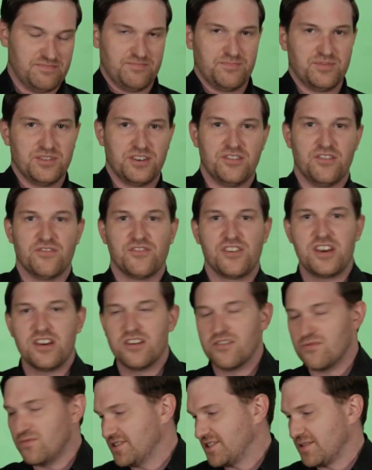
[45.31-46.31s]
Put it over
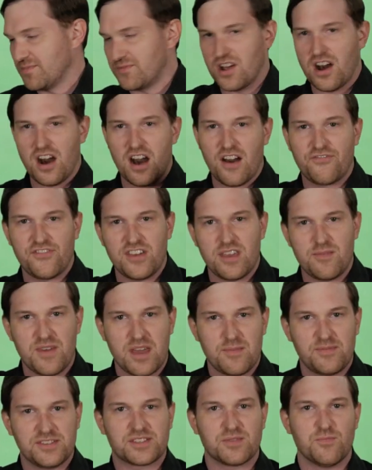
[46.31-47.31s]
here with some coffee,
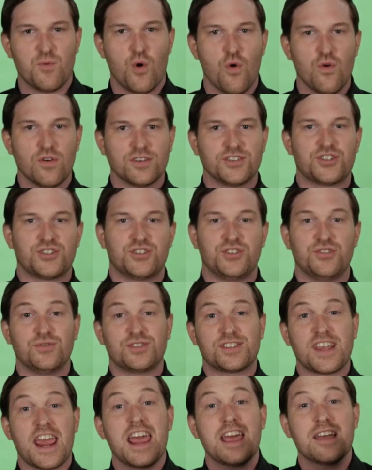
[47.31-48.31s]
maybe some orange
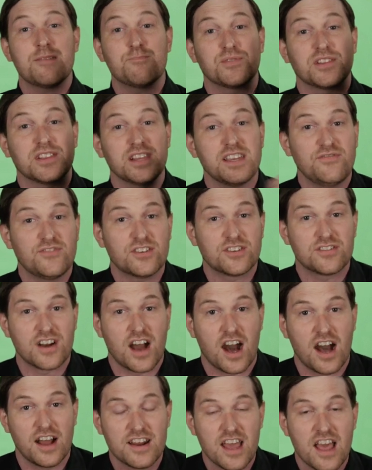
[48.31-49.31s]
juice, and believe it or
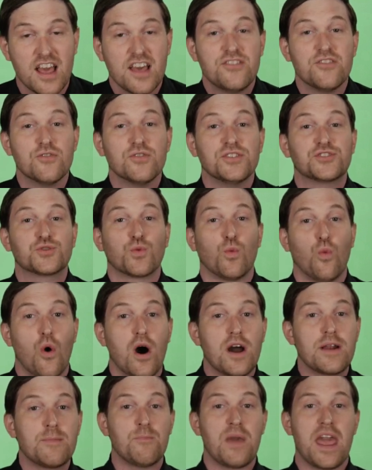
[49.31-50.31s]
not, there is
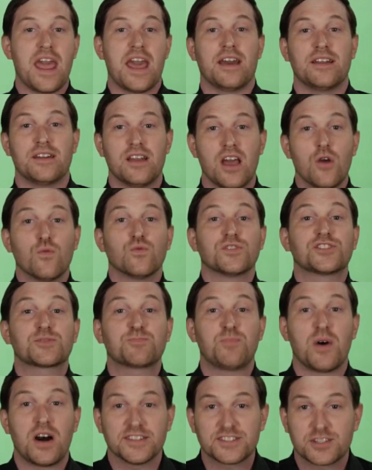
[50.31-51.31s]
one man
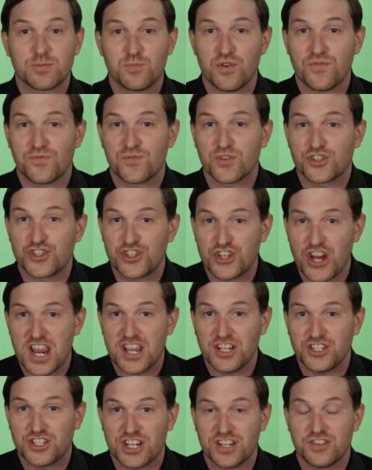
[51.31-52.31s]
responsible for
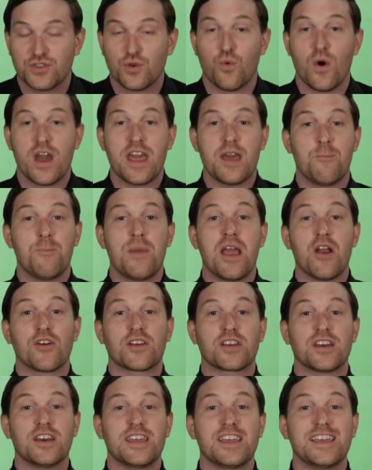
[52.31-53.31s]
changing the way
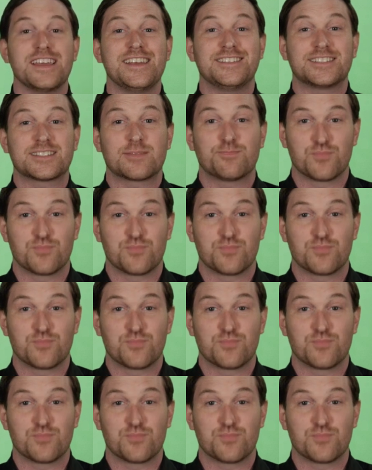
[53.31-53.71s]
America eats